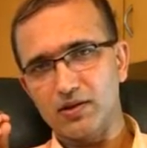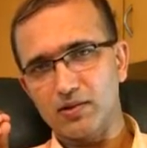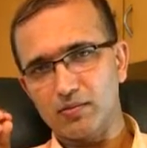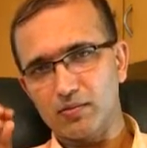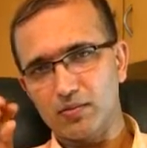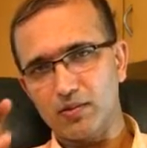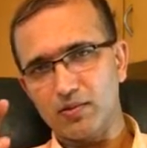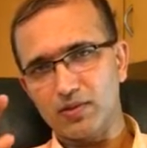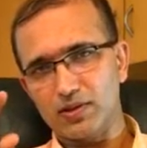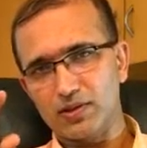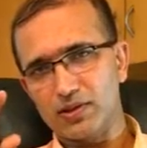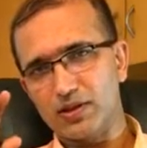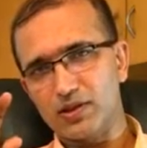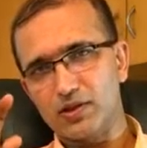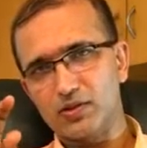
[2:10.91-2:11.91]
bolts,
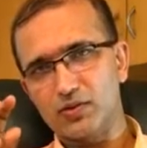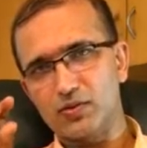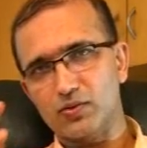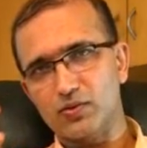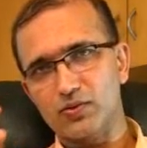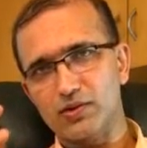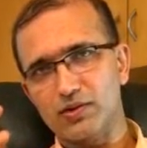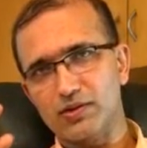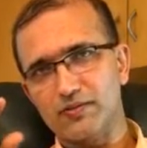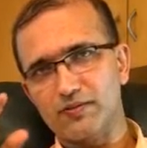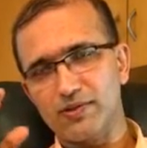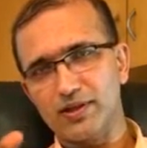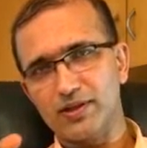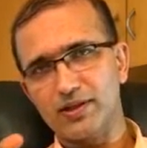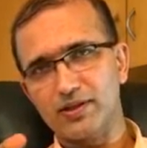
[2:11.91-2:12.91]
screws,
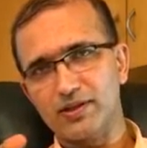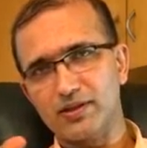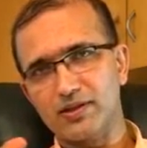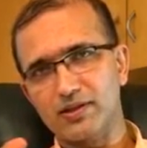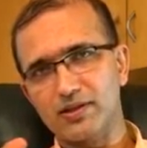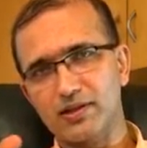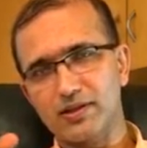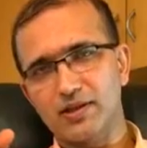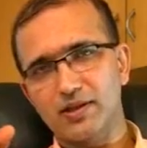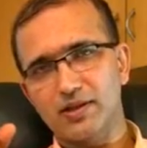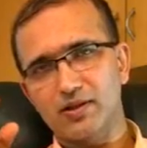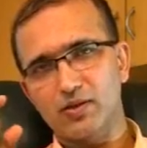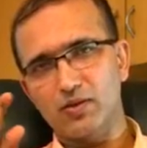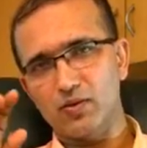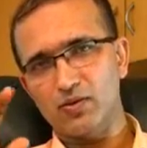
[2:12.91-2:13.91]
wires,
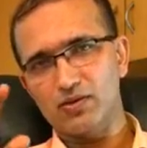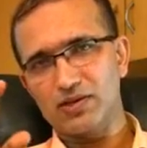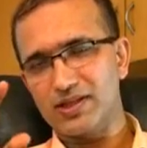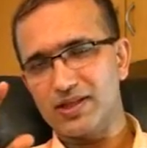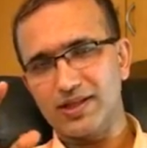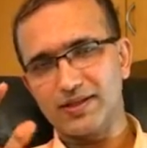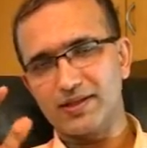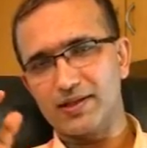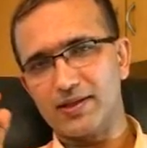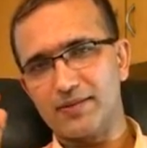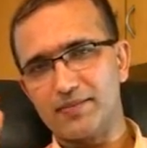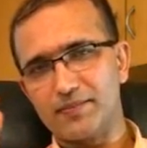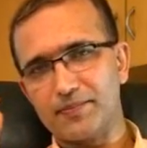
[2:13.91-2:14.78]
hooks, etc.